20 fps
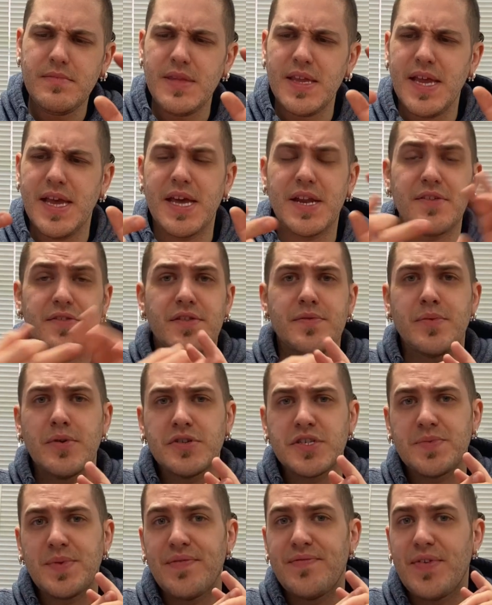And it's
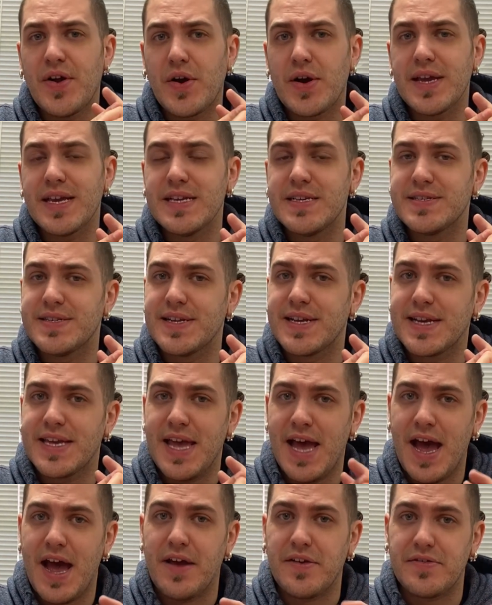supposed to be very easy to
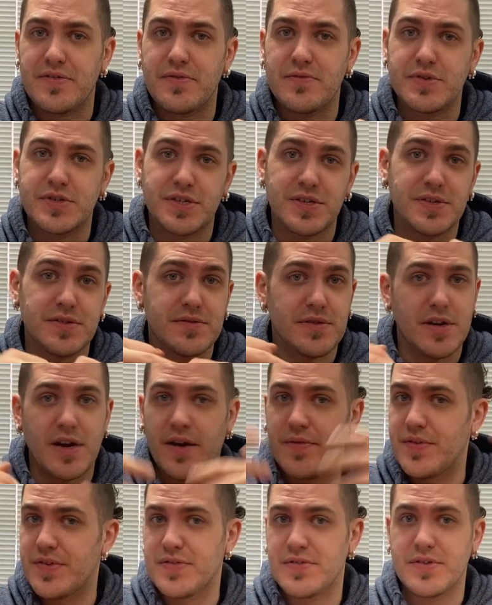cast, which is
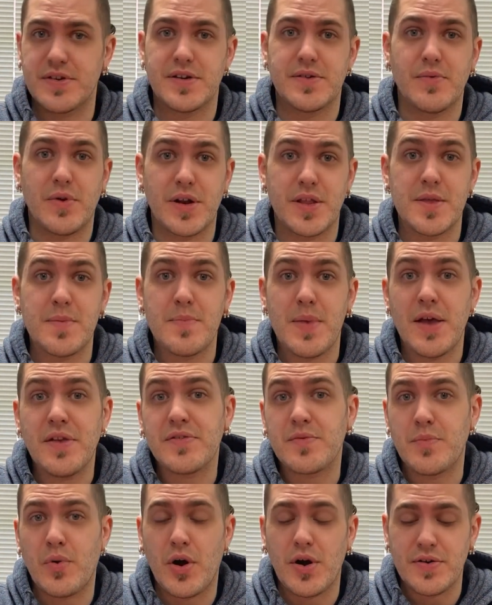obviously one of the
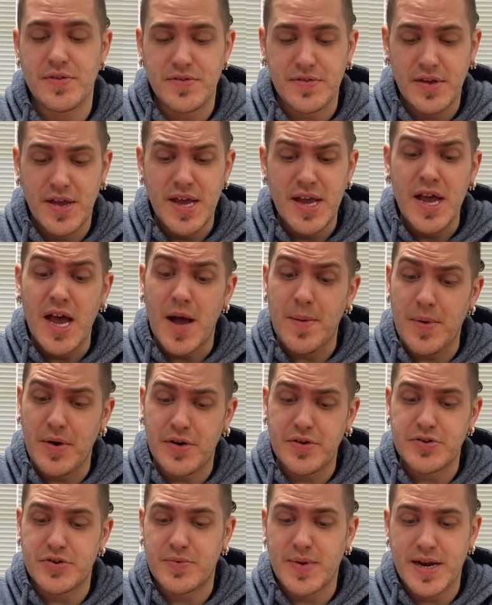best parts
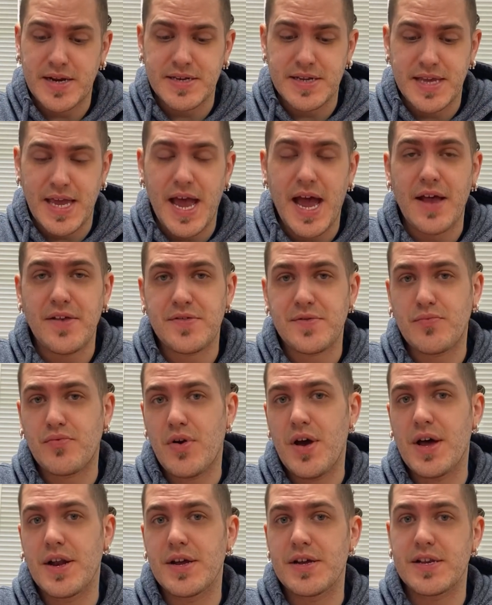about a direct-to-cast
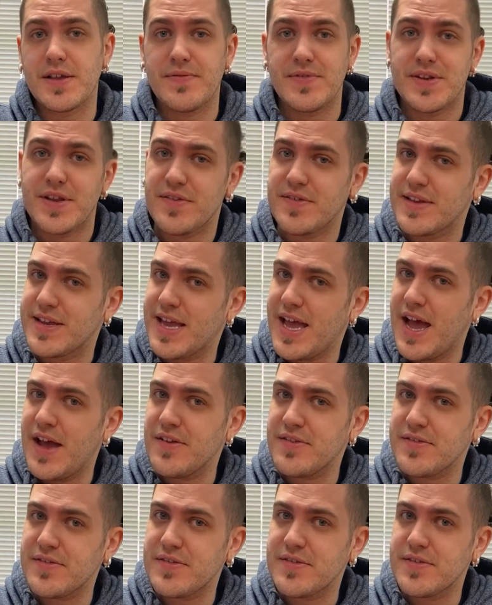product. If it doesn't
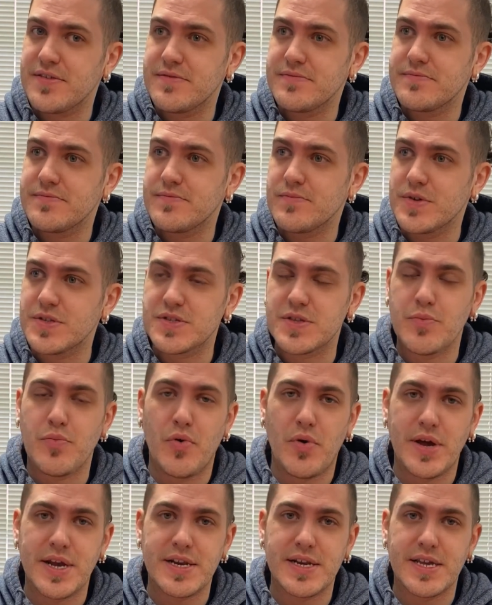cast, what's the
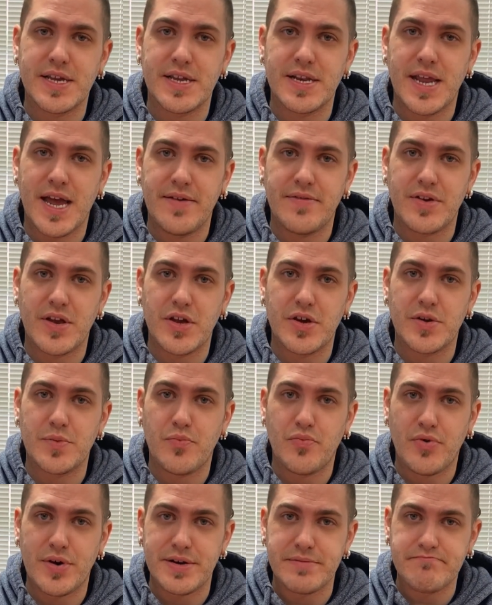point in having a
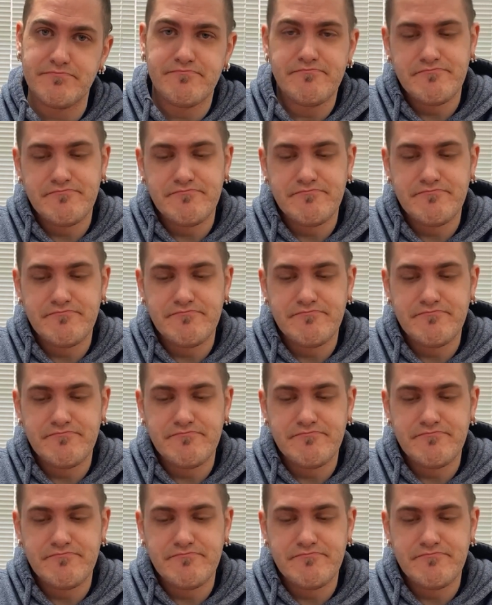good print?